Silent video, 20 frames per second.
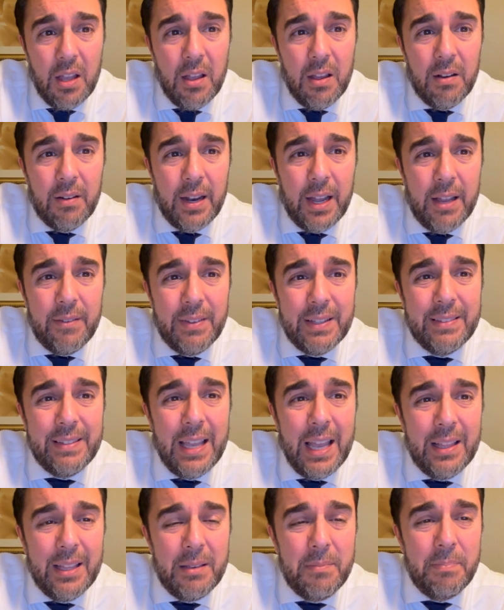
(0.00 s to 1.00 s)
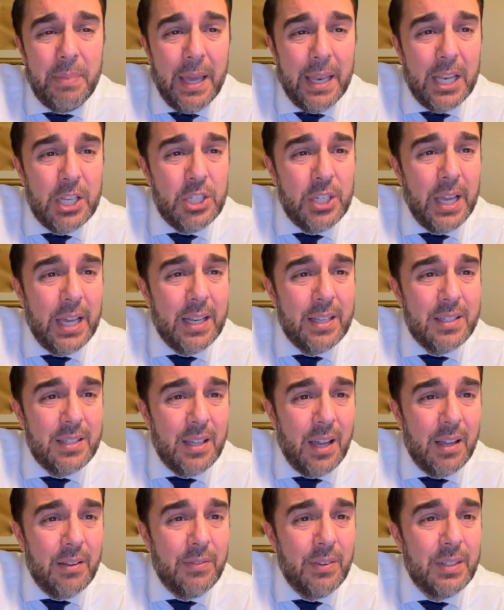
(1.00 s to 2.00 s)
Right? V'telet ben, and she had a
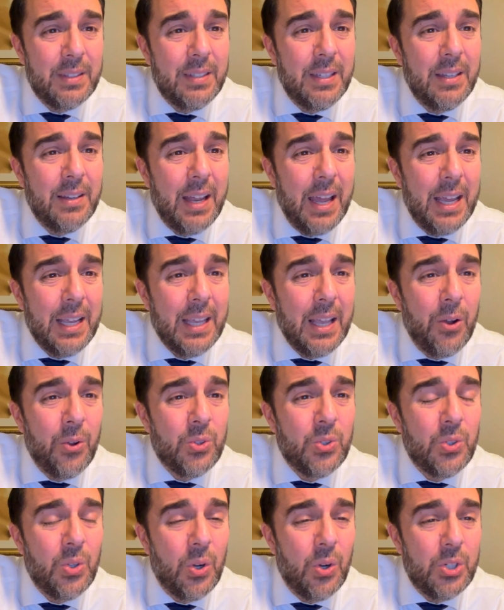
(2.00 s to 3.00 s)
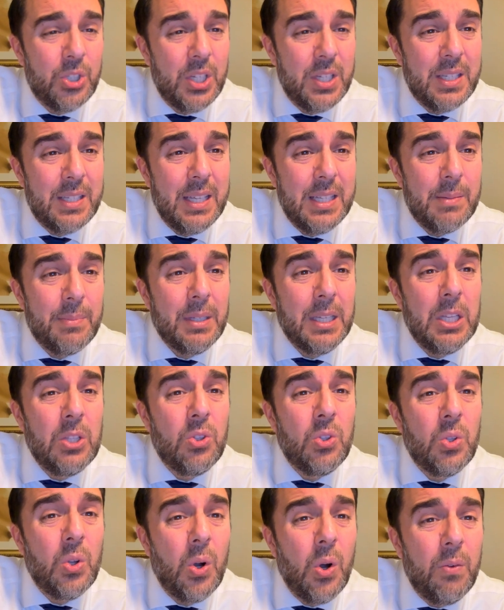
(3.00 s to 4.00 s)
son. V'tirek oto, she sees him
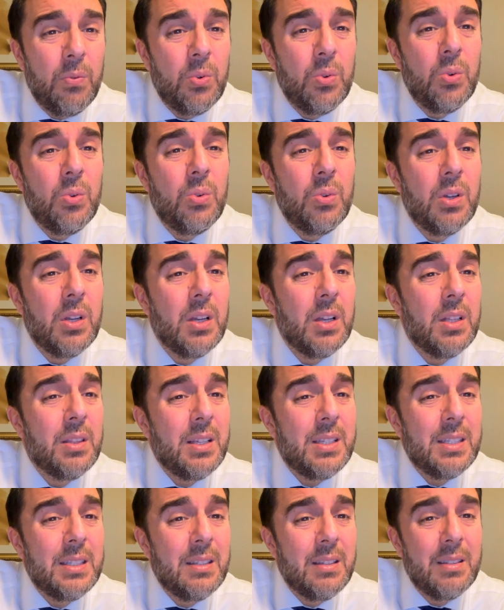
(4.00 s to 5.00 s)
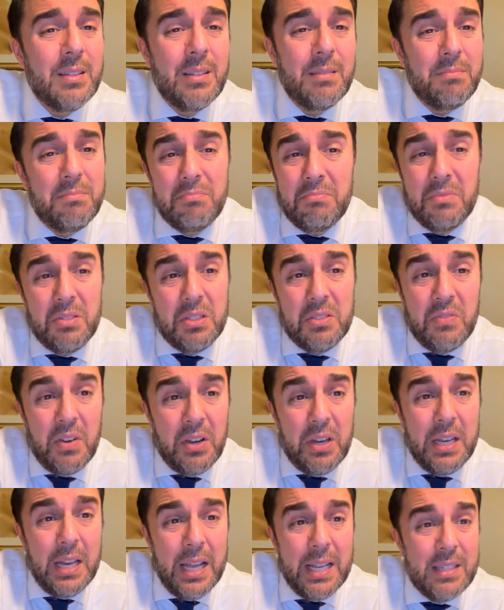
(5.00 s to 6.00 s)
kitovu doesn't it's
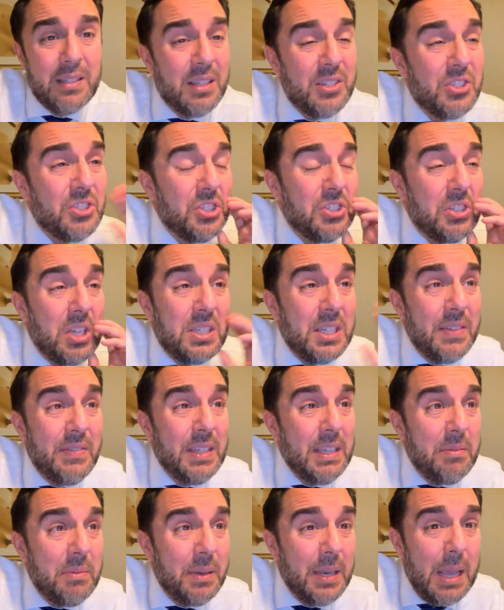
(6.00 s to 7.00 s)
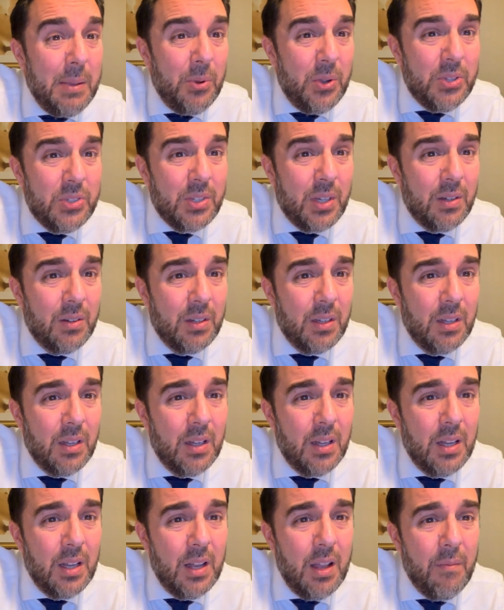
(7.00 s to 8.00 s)
very nice. It doesn't even give a name also.
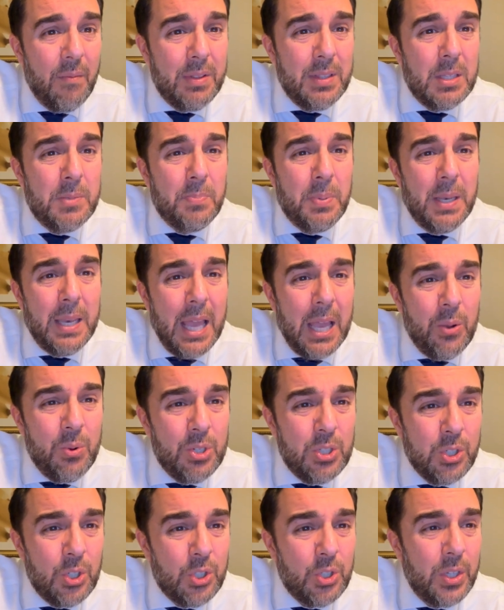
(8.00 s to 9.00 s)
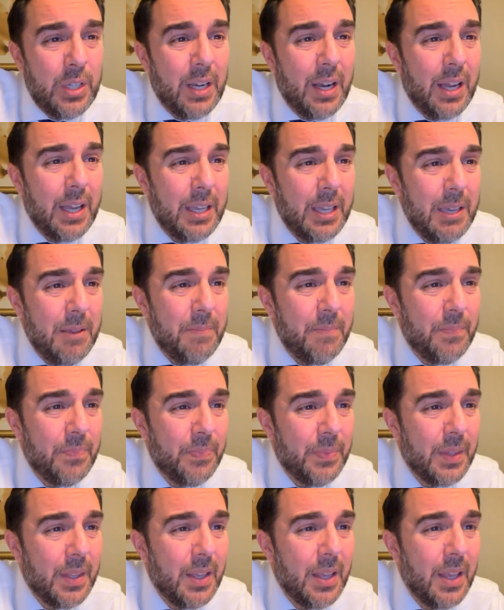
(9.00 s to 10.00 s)
But Pineuish Lashal Yerachim,
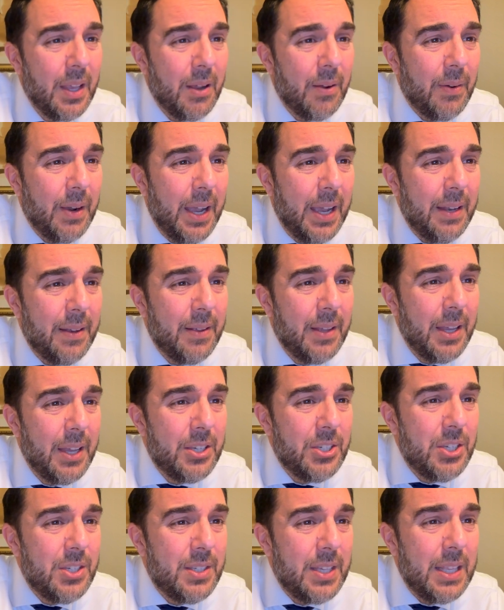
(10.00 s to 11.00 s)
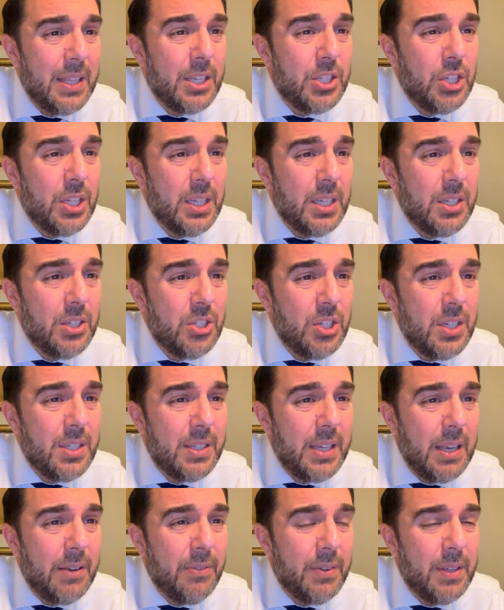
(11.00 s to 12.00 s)
right? She said she she
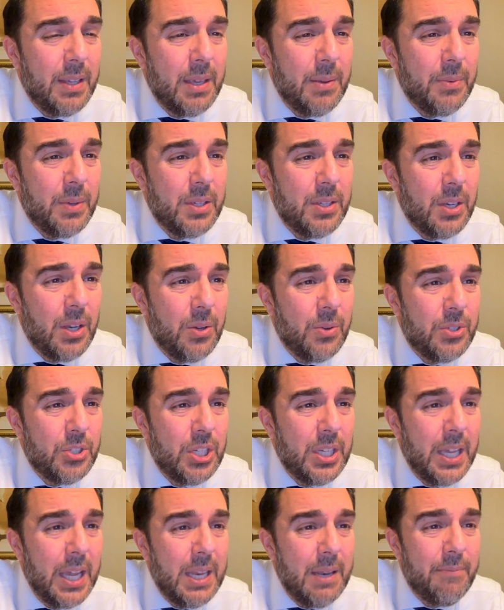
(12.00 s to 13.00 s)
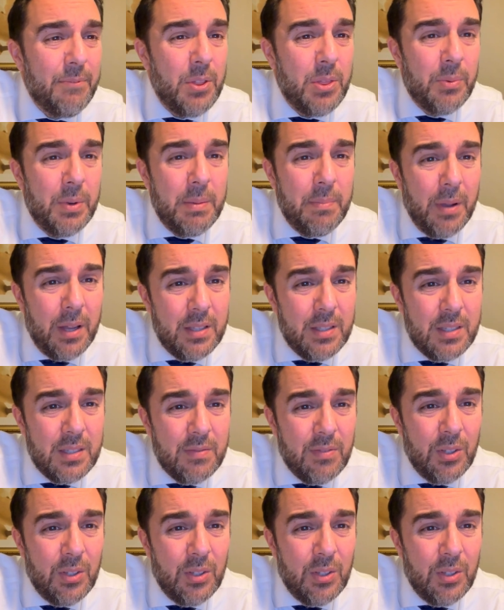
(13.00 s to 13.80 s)
said he you know she hid him for three months.